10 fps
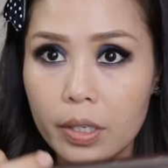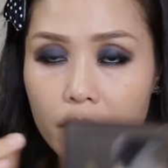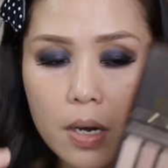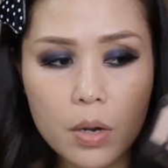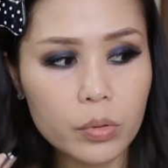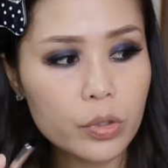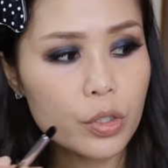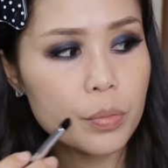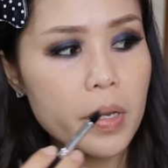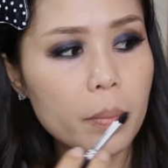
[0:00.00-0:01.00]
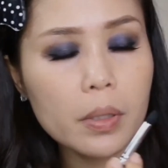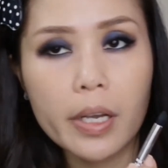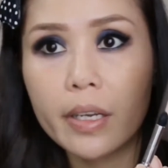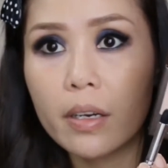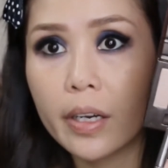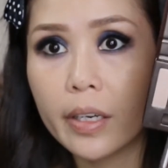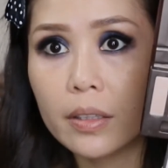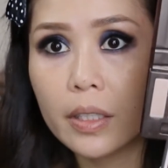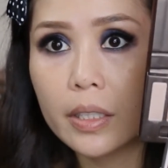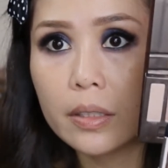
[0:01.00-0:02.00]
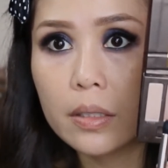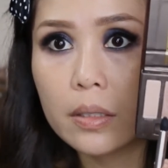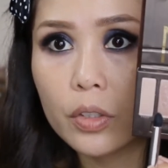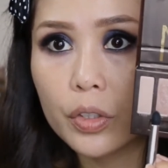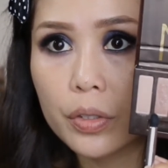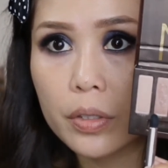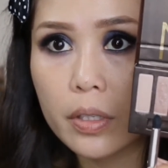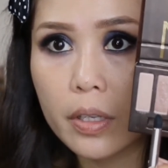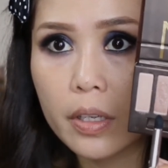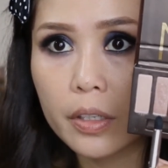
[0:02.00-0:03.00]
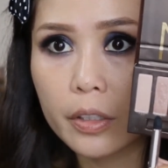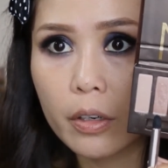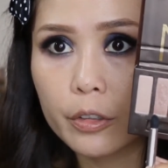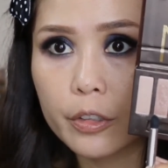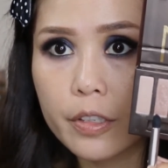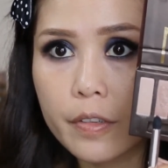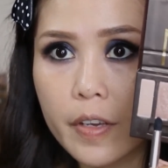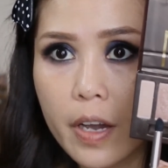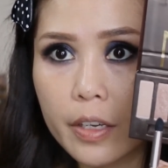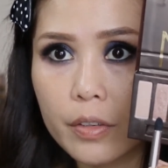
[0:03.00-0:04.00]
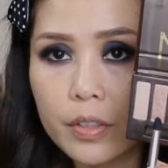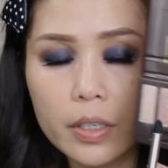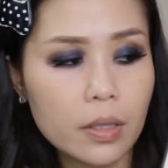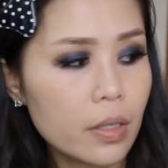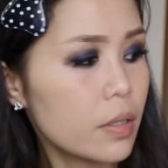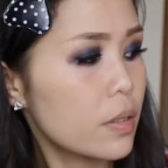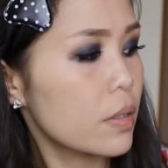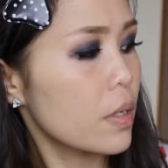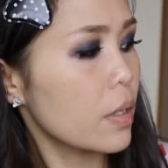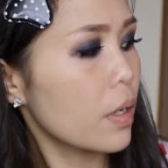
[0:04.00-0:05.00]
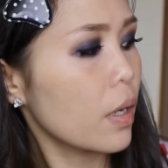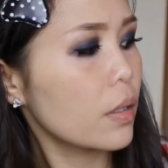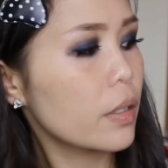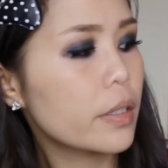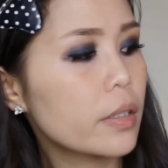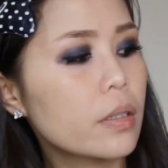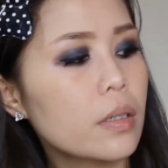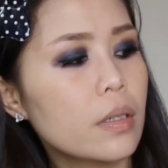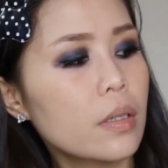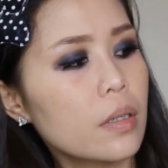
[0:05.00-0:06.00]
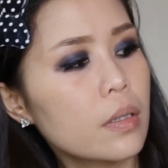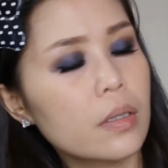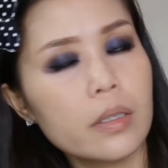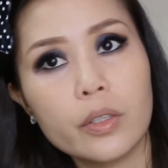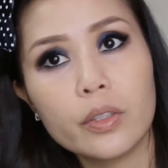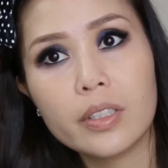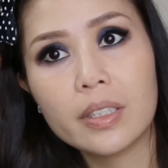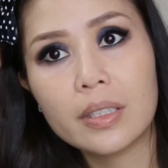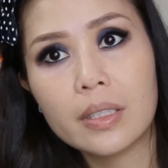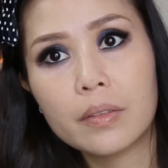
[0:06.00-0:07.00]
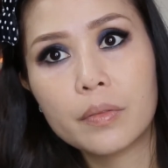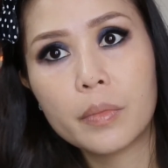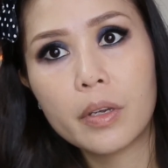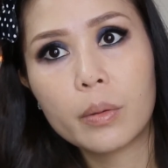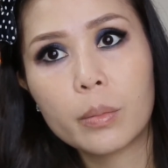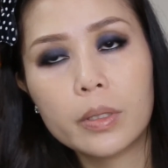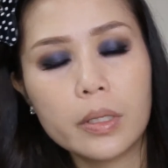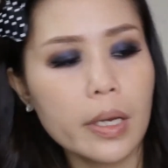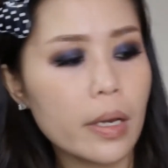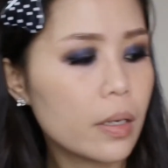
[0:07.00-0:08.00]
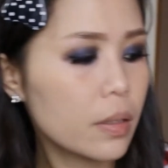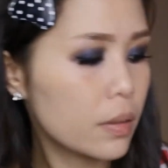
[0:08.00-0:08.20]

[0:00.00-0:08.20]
yeah, I will just be applying highlights onto the inner corners of the eye using this color, using Sin from the Urban Decay.